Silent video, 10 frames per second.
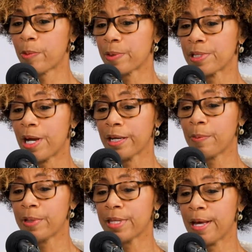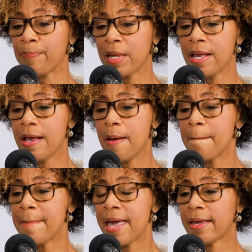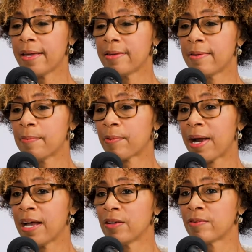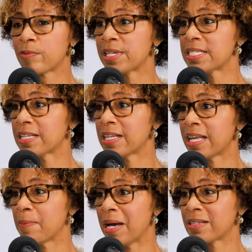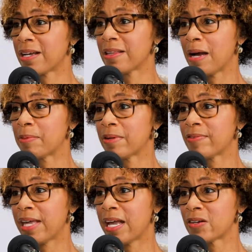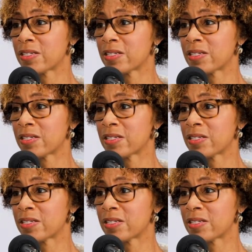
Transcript: We were talking with Megan Brown recently about collaborative care,